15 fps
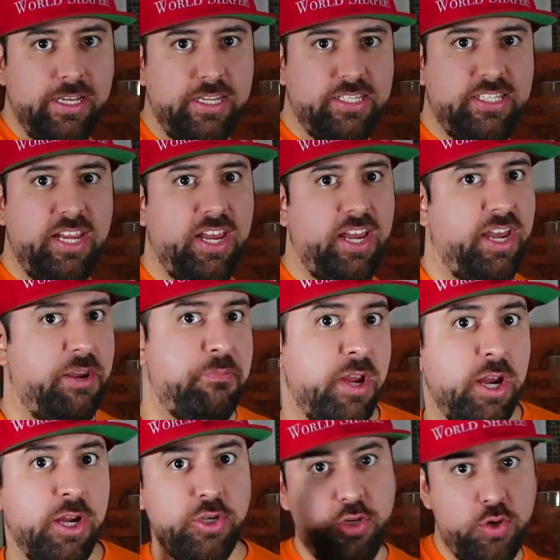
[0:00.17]
is time
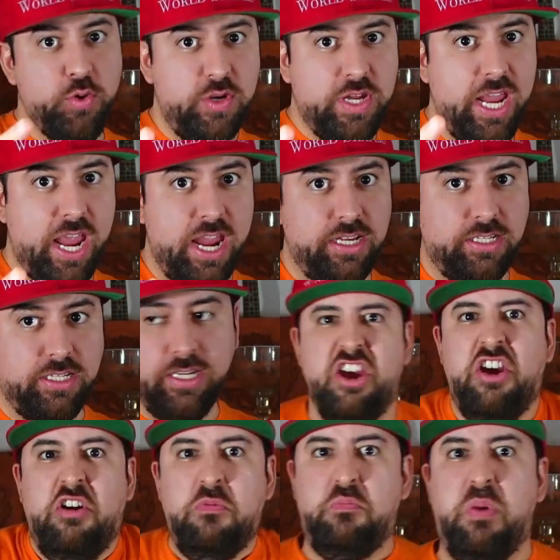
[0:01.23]
to get
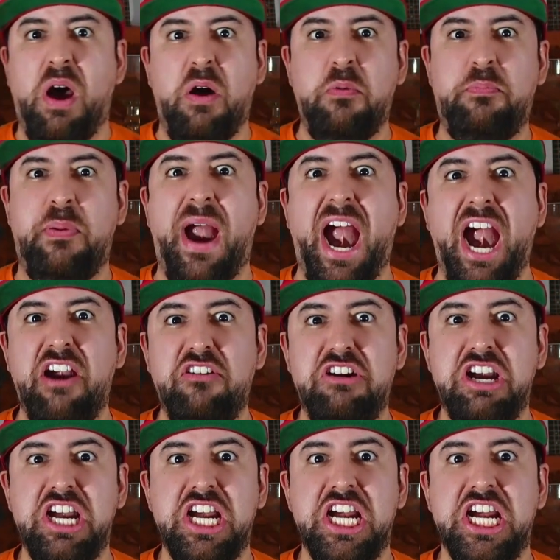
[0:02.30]

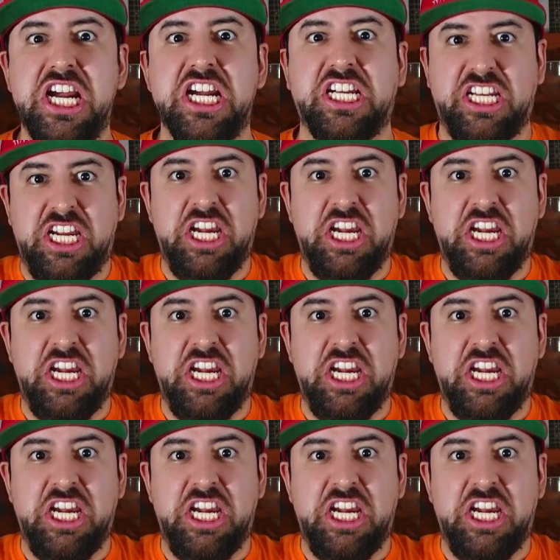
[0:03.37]
Barbaric!